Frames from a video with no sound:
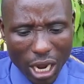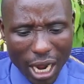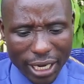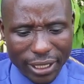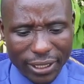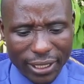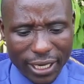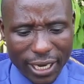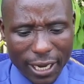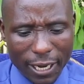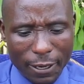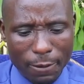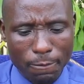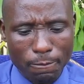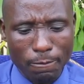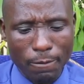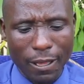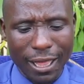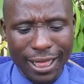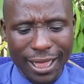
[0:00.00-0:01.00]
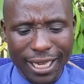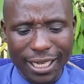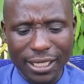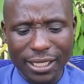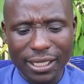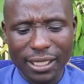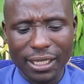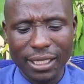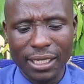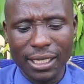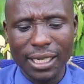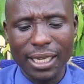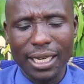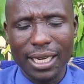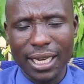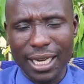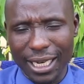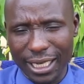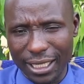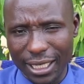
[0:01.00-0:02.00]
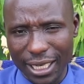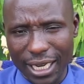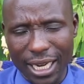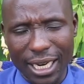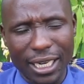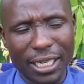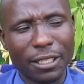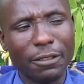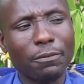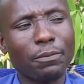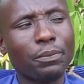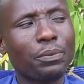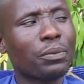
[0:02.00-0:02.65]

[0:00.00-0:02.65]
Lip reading: at this critically.